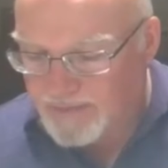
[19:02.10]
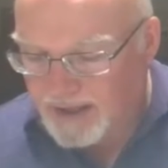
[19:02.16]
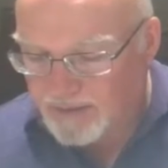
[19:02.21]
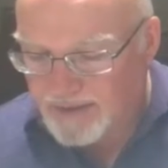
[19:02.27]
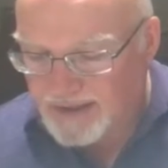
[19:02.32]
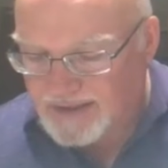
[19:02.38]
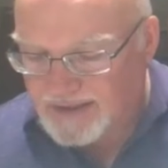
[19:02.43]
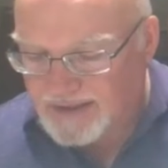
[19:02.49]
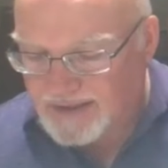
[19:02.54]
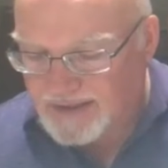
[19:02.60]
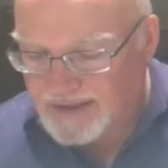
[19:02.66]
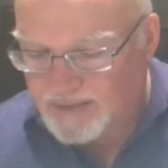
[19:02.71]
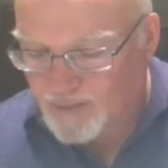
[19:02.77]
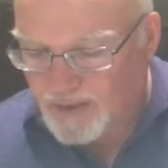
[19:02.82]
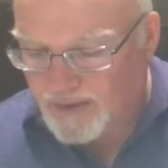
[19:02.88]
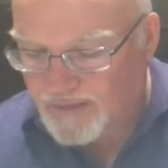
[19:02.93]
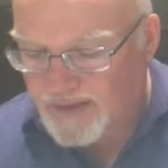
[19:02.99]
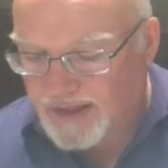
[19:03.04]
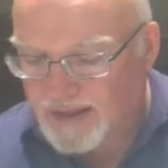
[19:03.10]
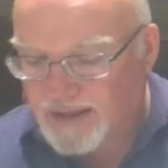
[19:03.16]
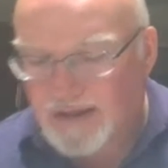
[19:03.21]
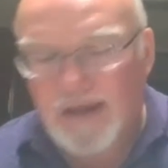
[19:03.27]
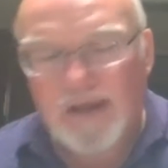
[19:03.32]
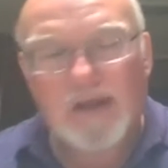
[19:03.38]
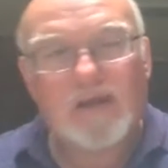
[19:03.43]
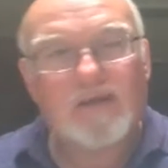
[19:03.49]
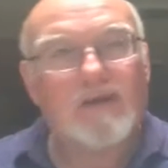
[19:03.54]
how you got
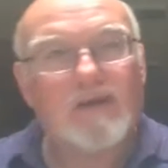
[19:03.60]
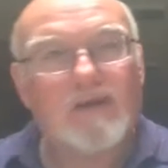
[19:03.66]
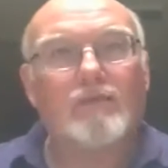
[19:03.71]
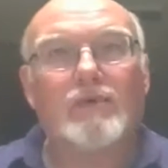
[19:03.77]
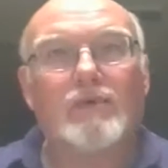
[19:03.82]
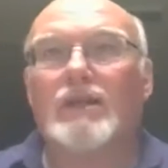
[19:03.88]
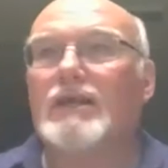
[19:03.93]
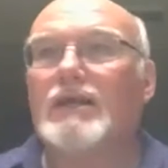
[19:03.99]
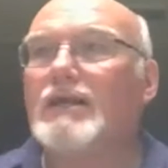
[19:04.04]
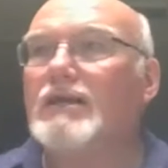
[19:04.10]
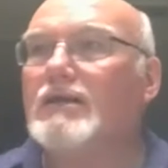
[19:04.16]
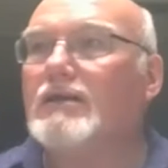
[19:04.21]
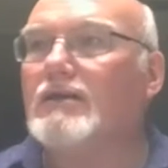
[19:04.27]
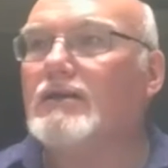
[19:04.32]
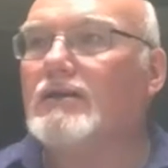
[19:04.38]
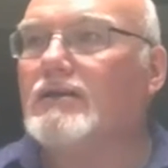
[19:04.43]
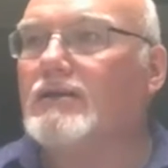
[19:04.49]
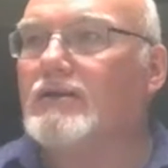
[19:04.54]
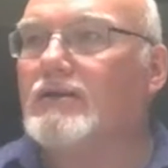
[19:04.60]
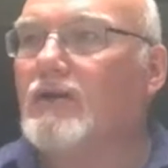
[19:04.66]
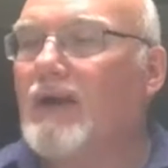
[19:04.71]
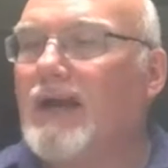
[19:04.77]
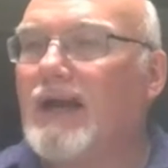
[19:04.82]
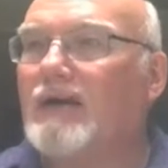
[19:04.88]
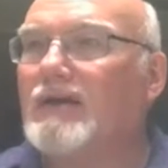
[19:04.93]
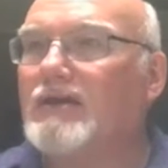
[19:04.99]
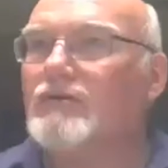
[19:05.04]
one,
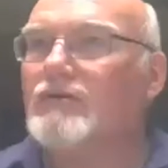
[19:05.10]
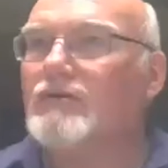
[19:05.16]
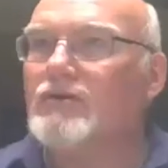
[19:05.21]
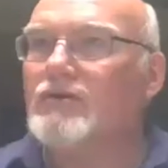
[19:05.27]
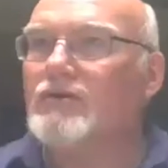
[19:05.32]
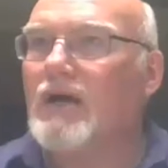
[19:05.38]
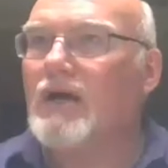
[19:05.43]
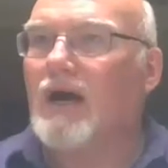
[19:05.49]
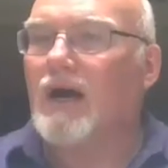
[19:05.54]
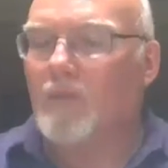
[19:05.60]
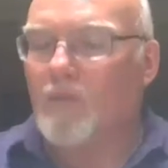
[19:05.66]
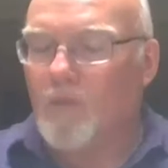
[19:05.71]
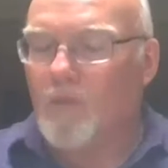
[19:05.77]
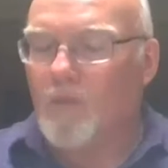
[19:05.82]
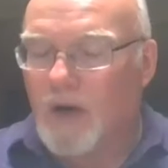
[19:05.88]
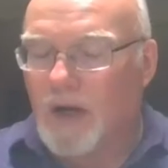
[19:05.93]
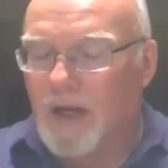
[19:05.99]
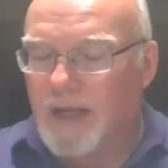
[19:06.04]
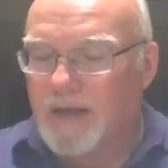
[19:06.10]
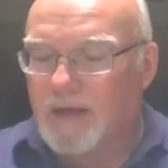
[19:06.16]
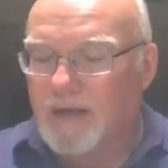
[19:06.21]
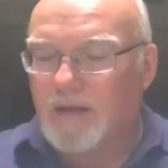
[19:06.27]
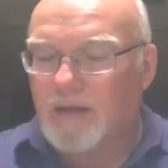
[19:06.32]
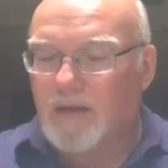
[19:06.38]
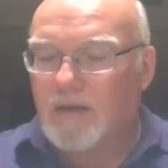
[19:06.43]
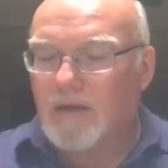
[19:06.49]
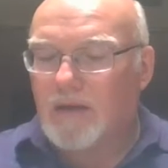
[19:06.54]
you get one
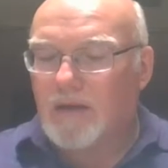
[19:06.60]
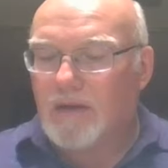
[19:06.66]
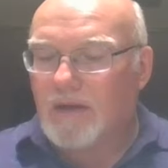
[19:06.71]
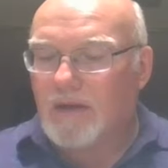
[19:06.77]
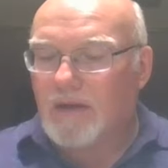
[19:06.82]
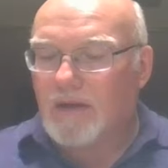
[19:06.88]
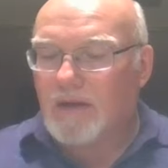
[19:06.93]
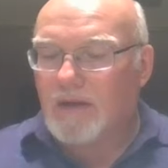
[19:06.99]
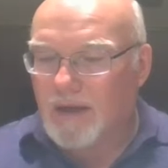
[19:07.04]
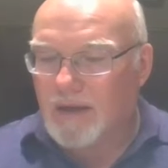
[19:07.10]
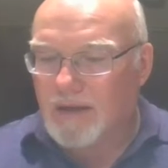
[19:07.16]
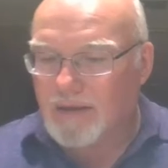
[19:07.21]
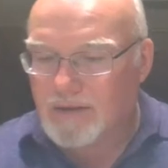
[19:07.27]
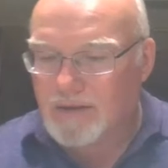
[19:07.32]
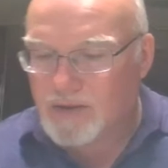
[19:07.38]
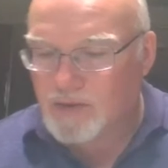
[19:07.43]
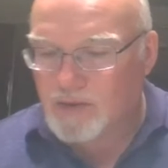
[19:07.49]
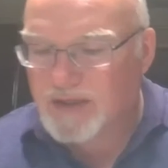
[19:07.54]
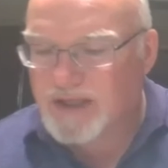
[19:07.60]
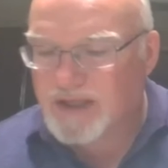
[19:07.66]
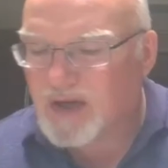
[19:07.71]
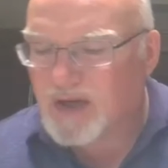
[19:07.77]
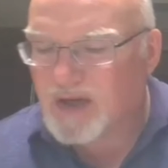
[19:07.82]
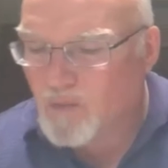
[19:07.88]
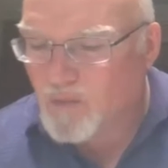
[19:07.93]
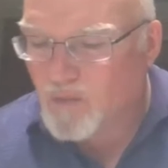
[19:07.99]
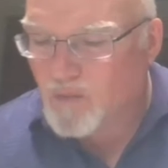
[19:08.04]
measure of
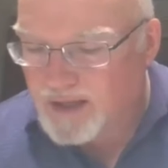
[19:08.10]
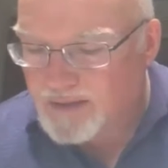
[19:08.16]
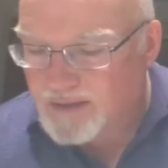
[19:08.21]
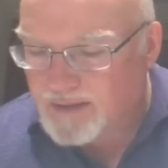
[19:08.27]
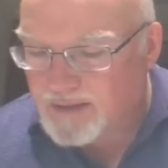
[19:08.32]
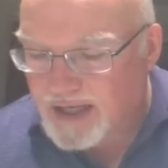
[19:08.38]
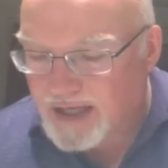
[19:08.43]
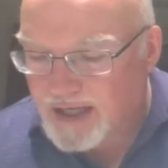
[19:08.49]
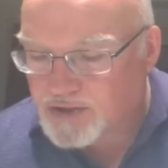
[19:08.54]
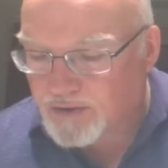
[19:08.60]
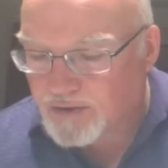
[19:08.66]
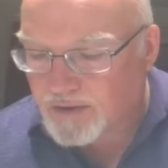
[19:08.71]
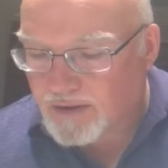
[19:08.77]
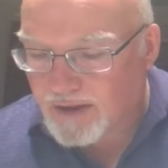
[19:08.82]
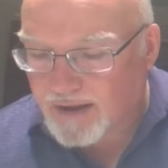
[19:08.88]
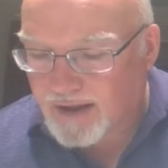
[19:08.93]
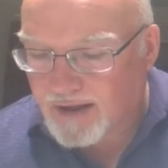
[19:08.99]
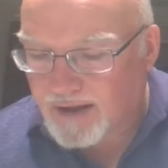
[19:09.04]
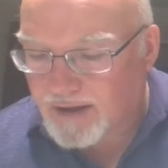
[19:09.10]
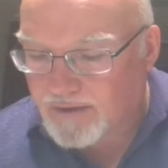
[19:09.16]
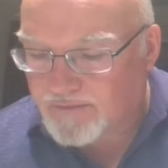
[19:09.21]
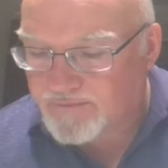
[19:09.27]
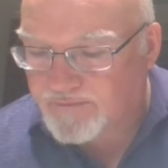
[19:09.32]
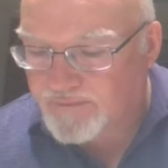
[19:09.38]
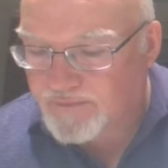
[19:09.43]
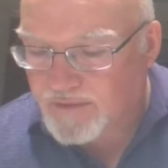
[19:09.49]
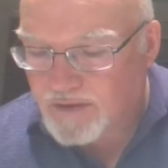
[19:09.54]
wheat for a
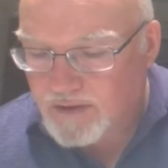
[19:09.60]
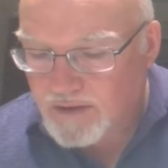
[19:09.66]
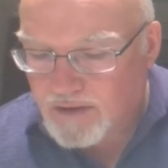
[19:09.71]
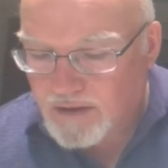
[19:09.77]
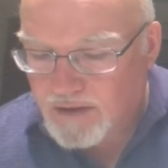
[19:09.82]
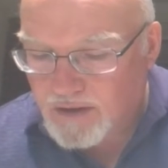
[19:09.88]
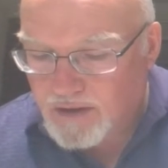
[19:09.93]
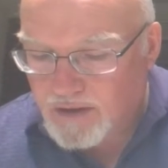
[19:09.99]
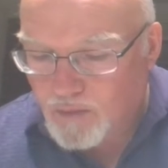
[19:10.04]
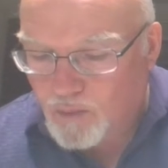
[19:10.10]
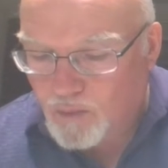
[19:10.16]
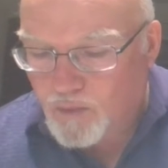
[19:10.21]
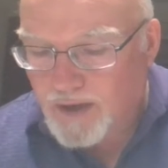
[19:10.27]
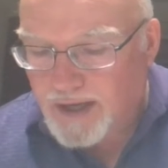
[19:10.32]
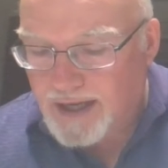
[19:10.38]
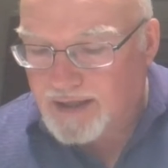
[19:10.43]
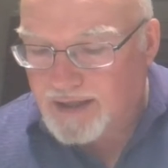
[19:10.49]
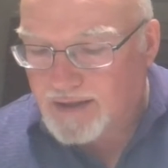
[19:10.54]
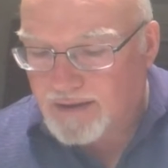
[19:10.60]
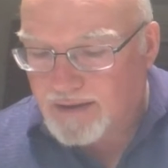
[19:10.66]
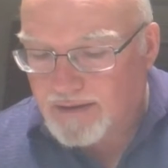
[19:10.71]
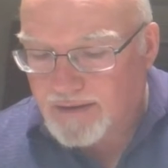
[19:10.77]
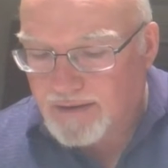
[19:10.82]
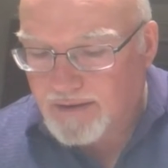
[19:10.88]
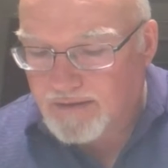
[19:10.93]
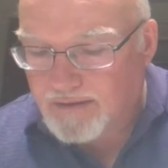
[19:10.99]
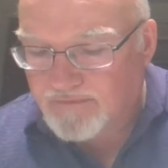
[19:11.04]
denarius, a measure.
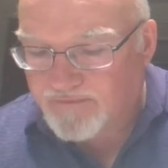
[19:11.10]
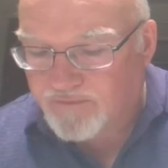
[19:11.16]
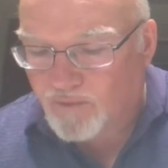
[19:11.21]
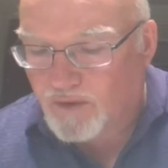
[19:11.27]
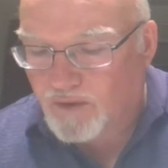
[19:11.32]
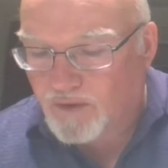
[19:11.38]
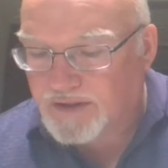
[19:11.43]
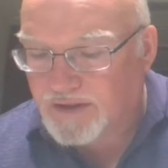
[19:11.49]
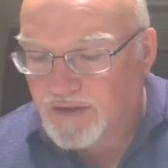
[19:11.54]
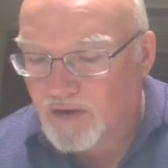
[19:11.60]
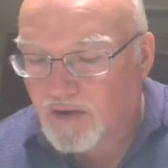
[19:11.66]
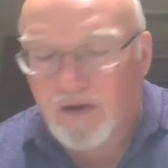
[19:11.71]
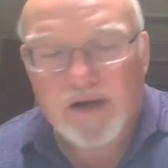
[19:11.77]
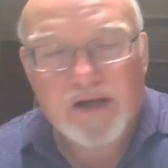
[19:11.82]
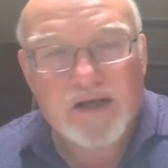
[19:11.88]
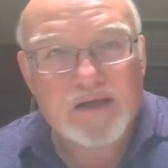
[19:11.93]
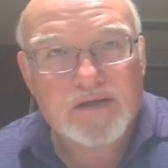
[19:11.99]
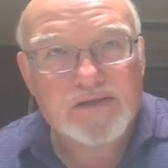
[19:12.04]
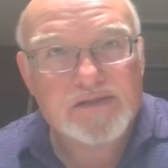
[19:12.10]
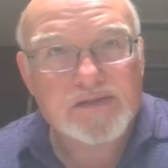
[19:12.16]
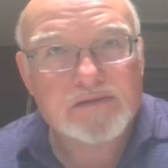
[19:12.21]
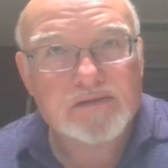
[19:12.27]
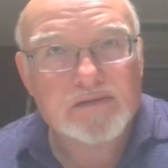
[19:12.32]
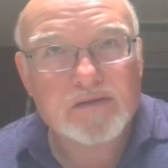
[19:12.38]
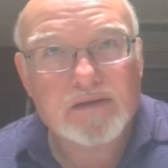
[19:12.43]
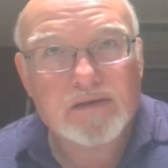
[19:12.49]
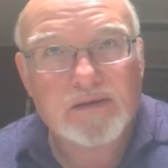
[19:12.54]
Normally you should get 8
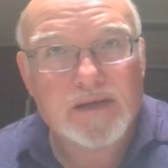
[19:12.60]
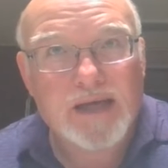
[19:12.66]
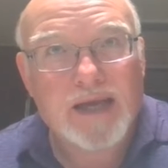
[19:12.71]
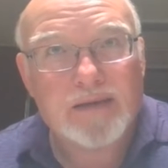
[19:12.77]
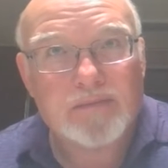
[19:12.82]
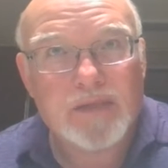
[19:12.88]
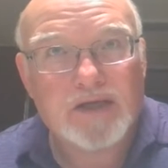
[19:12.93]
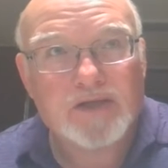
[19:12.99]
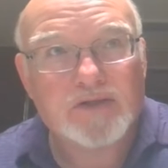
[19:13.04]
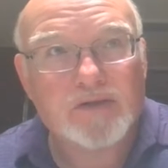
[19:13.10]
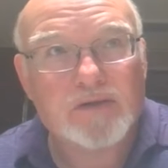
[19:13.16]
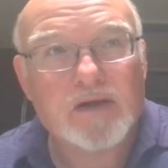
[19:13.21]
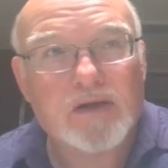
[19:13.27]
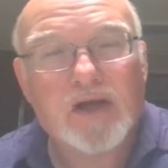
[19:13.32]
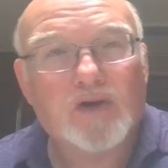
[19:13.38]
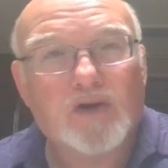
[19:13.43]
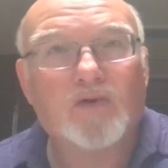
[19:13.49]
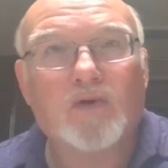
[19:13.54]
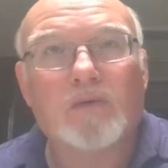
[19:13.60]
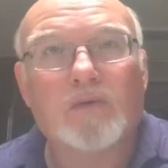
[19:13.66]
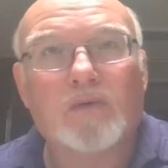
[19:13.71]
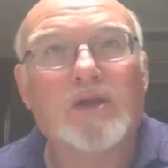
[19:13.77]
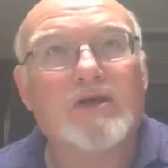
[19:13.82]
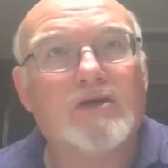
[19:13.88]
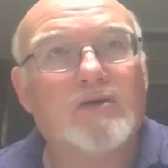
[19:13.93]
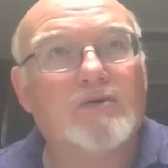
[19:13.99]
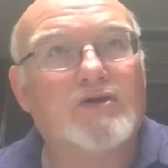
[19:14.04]
to 10. So
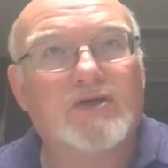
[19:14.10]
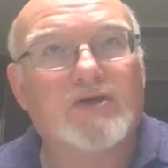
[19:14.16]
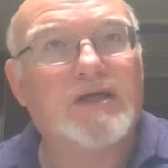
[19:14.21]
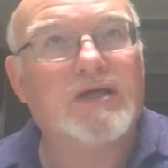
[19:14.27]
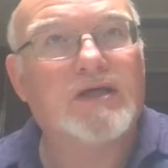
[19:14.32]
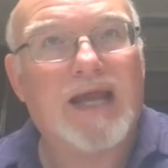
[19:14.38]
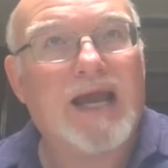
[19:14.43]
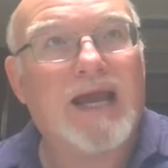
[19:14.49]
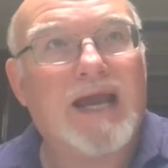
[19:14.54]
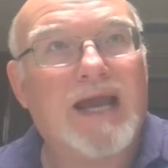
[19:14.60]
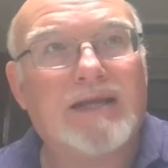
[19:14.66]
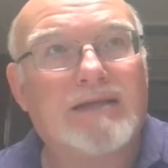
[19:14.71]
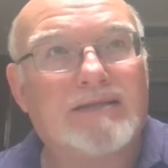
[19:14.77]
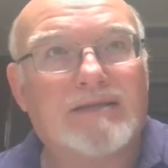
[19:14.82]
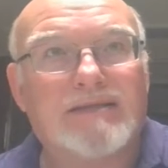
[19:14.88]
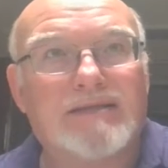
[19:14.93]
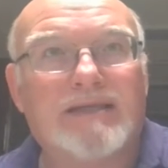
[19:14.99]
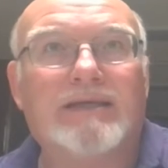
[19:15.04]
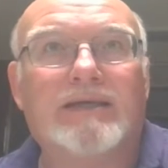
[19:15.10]
that tells you how much